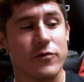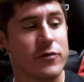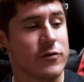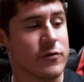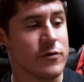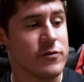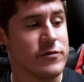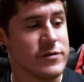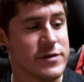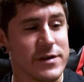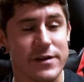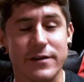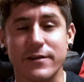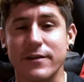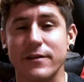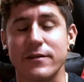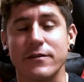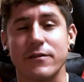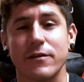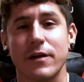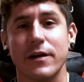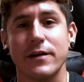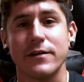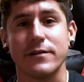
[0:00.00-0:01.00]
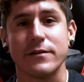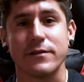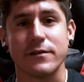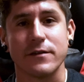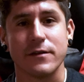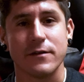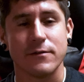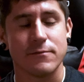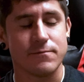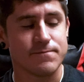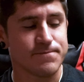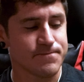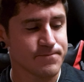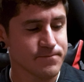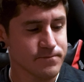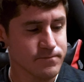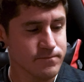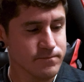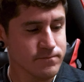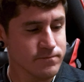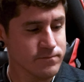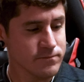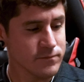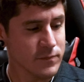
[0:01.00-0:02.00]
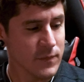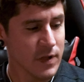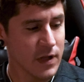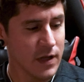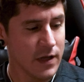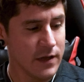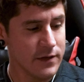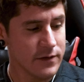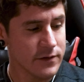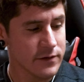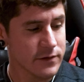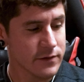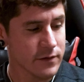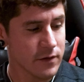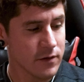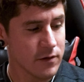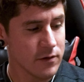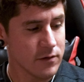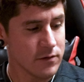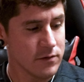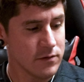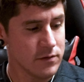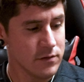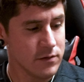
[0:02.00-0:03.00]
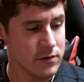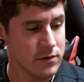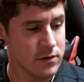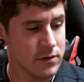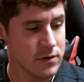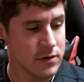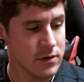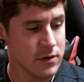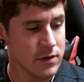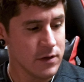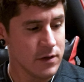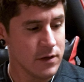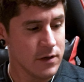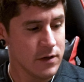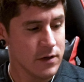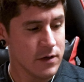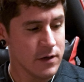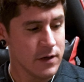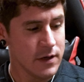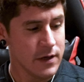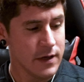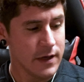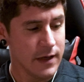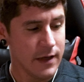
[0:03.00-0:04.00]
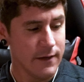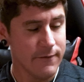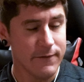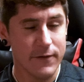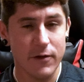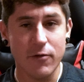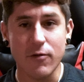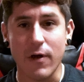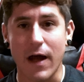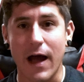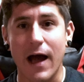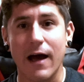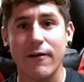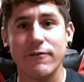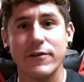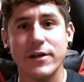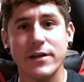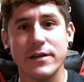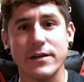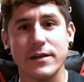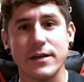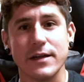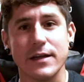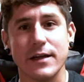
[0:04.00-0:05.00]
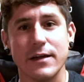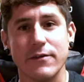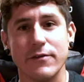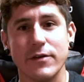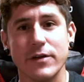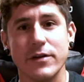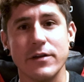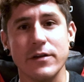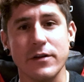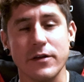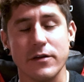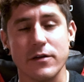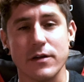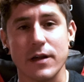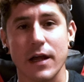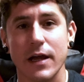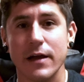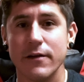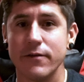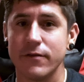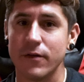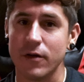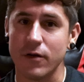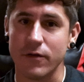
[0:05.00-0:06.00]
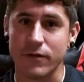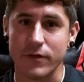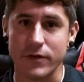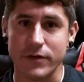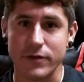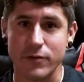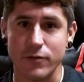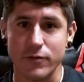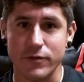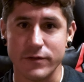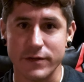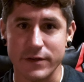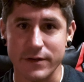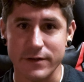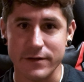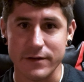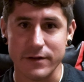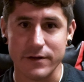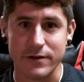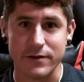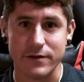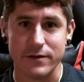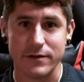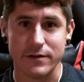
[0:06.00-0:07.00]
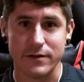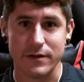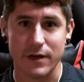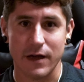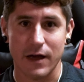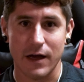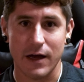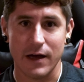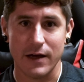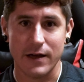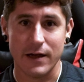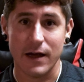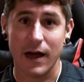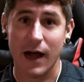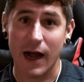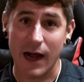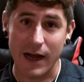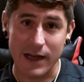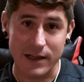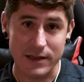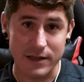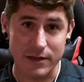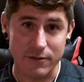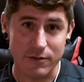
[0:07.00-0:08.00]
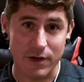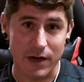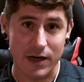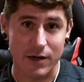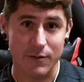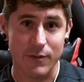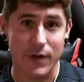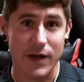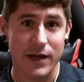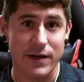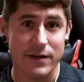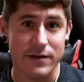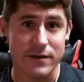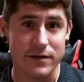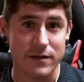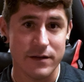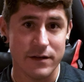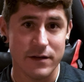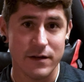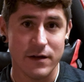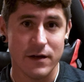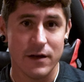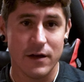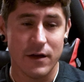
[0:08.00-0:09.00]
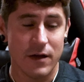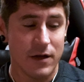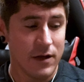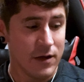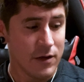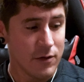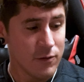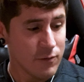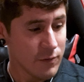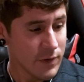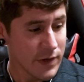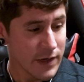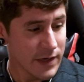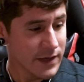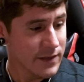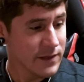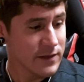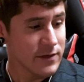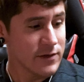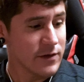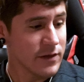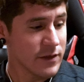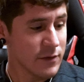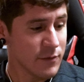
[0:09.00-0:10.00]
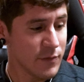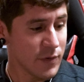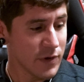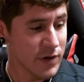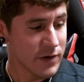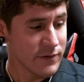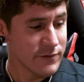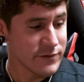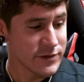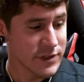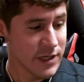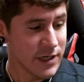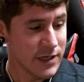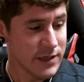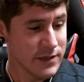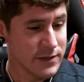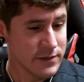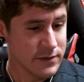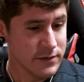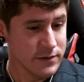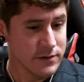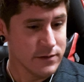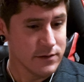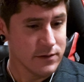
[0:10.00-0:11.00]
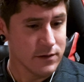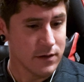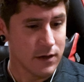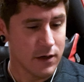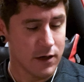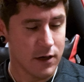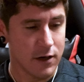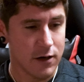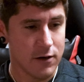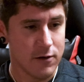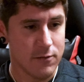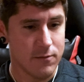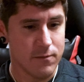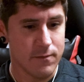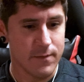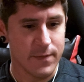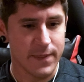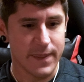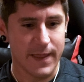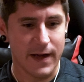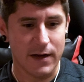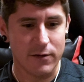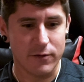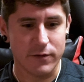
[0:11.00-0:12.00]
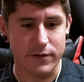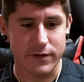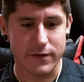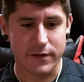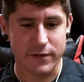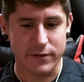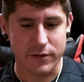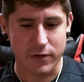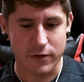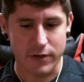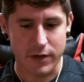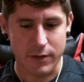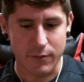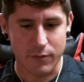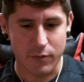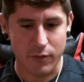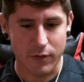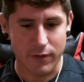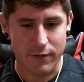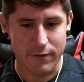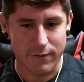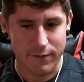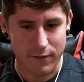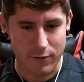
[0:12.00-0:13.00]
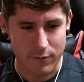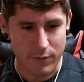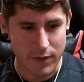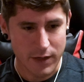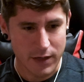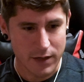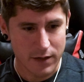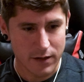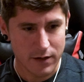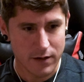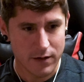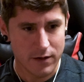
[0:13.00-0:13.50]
through Jesus Christ. And so, if you haven't given your life over to Jesus, I highly recommend reading the book of John. That was the turning point for me,